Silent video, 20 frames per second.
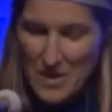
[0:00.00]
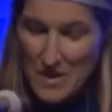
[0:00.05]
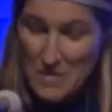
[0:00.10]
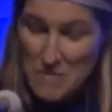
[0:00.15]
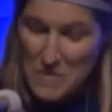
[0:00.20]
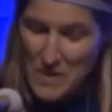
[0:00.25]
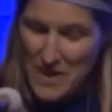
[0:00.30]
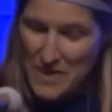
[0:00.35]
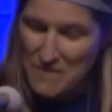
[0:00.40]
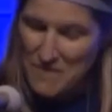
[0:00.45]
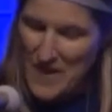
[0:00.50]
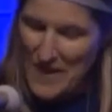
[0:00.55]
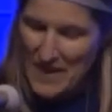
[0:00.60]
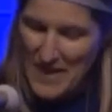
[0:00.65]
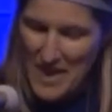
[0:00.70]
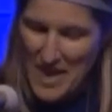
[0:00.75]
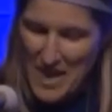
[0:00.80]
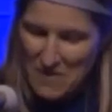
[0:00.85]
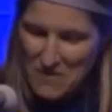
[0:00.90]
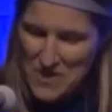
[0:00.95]
But I
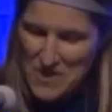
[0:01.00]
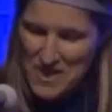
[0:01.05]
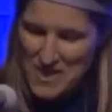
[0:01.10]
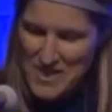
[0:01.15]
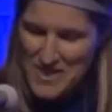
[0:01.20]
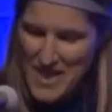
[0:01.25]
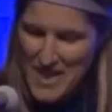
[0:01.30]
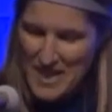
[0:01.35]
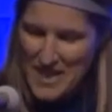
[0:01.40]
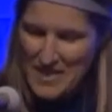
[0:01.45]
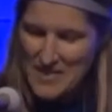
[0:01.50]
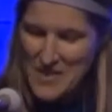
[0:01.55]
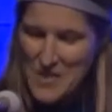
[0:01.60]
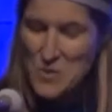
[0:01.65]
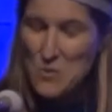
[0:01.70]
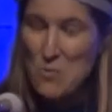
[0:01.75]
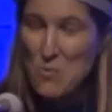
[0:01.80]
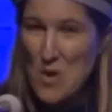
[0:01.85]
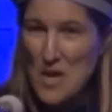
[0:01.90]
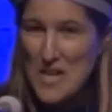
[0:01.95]
can't resist taking
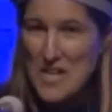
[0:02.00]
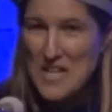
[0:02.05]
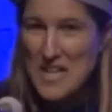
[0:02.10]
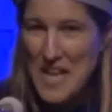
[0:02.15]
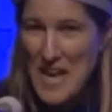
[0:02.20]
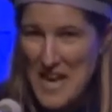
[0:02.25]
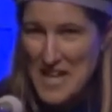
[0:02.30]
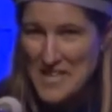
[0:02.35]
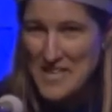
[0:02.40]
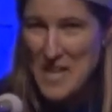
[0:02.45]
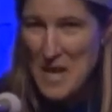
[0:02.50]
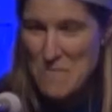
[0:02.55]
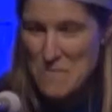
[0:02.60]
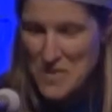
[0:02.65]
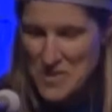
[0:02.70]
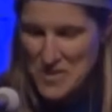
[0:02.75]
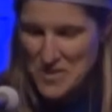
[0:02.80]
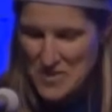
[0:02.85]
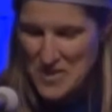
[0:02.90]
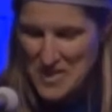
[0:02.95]
this one last
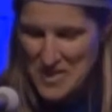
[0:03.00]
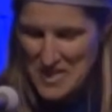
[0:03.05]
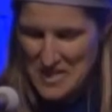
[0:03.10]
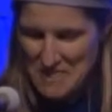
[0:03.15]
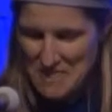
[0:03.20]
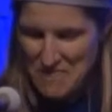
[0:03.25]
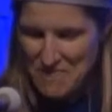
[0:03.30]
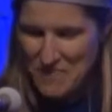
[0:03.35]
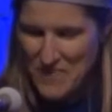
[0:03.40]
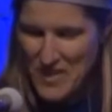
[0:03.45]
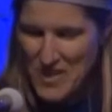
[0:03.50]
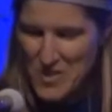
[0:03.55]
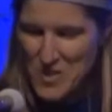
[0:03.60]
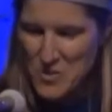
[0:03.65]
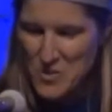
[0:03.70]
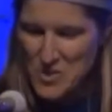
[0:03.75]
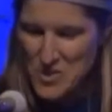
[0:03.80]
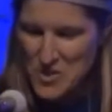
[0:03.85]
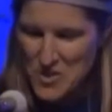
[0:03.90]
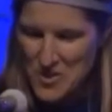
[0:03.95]
opportunity to
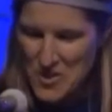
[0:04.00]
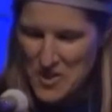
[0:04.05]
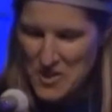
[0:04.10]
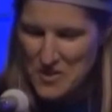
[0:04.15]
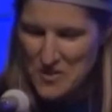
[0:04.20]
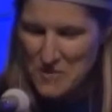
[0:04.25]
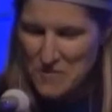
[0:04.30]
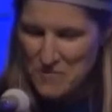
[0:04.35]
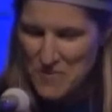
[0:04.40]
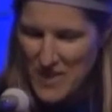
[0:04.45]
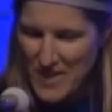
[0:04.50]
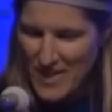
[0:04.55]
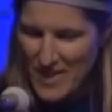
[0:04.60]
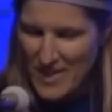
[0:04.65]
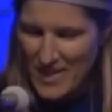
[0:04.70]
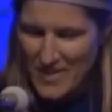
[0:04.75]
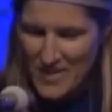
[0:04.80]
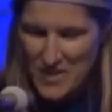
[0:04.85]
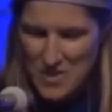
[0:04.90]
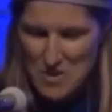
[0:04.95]
assure you
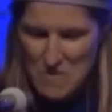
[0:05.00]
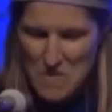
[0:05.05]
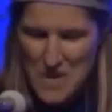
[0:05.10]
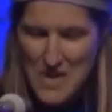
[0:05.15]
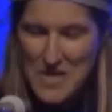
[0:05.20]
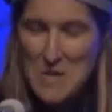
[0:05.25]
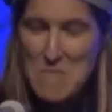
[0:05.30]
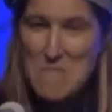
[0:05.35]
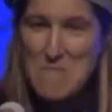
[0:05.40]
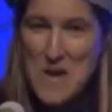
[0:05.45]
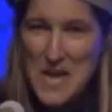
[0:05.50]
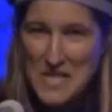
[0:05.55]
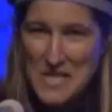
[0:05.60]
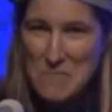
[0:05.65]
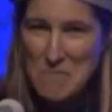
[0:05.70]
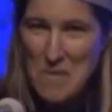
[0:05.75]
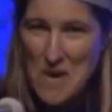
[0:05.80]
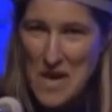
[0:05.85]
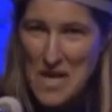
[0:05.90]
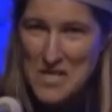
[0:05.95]
that you made the
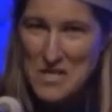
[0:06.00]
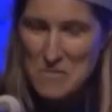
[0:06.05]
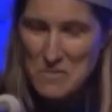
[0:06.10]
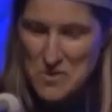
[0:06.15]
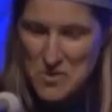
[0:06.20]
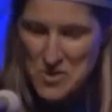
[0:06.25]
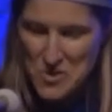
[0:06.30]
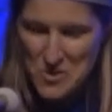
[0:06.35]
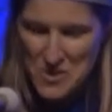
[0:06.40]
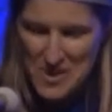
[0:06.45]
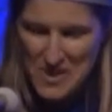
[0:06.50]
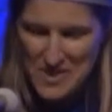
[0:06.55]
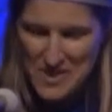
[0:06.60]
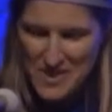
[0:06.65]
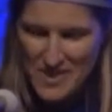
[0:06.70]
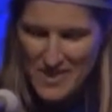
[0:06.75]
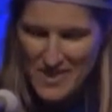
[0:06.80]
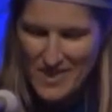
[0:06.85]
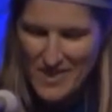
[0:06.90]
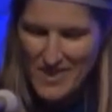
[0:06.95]
best possible
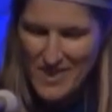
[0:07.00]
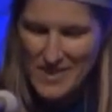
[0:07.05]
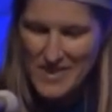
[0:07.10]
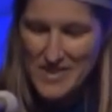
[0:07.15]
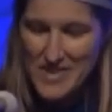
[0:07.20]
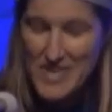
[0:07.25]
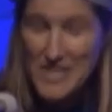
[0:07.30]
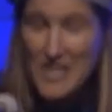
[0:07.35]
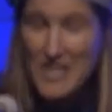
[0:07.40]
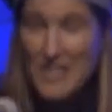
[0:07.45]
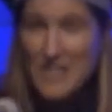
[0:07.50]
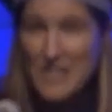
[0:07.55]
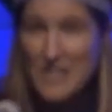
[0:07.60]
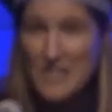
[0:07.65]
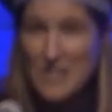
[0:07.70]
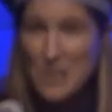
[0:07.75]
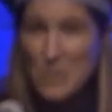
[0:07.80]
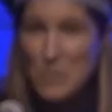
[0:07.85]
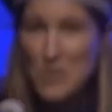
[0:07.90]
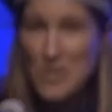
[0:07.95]
choice in seeking a
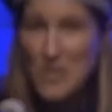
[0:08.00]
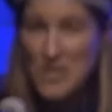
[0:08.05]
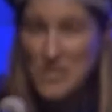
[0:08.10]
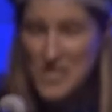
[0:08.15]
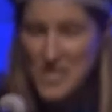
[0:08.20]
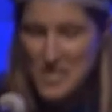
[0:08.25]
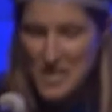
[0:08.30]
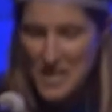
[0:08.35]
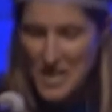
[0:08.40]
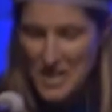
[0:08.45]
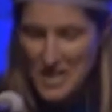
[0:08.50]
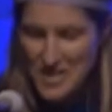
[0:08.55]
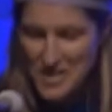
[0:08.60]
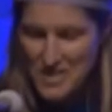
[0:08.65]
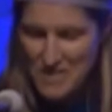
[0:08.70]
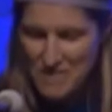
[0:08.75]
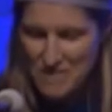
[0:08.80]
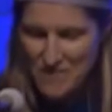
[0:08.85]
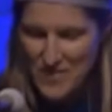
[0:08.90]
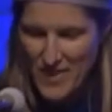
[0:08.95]
liberal arts
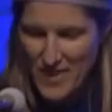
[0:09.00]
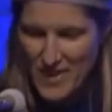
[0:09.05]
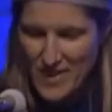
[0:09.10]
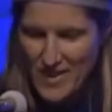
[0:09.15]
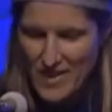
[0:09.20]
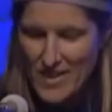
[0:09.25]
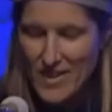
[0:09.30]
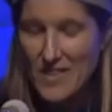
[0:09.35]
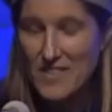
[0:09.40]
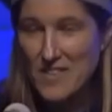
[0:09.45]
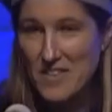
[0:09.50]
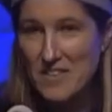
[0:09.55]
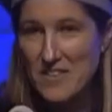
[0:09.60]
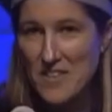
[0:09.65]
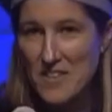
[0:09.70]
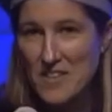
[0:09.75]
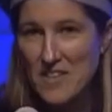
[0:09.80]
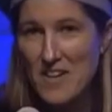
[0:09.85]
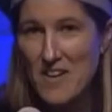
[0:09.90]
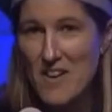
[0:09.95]
education in the
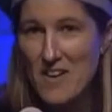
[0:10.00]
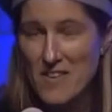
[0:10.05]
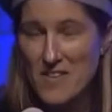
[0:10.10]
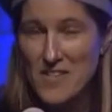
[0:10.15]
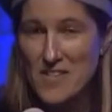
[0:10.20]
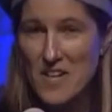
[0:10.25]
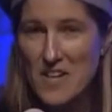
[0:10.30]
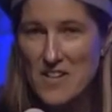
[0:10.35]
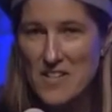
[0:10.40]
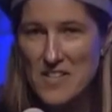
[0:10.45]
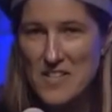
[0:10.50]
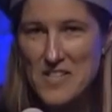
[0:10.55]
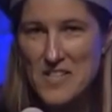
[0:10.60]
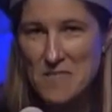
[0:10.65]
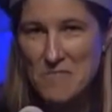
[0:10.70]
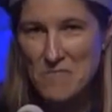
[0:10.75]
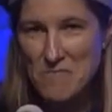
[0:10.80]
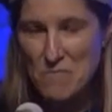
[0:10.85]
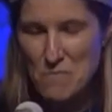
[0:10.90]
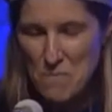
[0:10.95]
Clark Honors College.
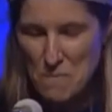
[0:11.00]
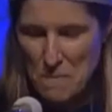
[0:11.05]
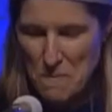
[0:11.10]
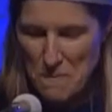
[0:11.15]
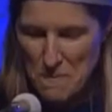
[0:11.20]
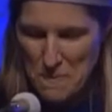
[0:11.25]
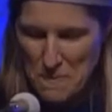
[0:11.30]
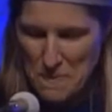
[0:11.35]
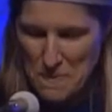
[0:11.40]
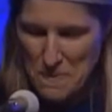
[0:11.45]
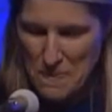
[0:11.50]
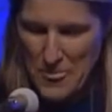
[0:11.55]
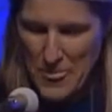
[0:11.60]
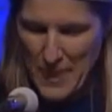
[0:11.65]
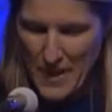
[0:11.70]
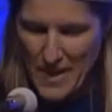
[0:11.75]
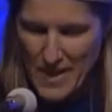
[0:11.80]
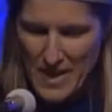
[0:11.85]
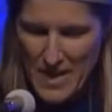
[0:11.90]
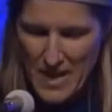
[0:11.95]

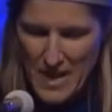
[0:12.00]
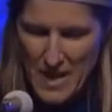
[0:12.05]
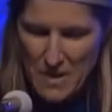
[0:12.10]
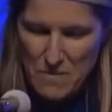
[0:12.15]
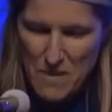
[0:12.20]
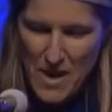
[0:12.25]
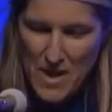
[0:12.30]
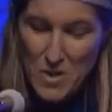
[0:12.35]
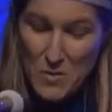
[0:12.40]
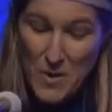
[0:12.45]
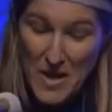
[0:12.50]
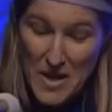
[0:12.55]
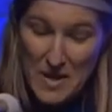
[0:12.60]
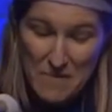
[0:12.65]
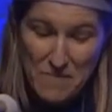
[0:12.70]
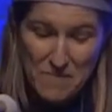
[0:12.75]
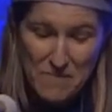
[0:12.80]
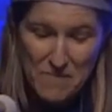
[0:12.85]
And by the way,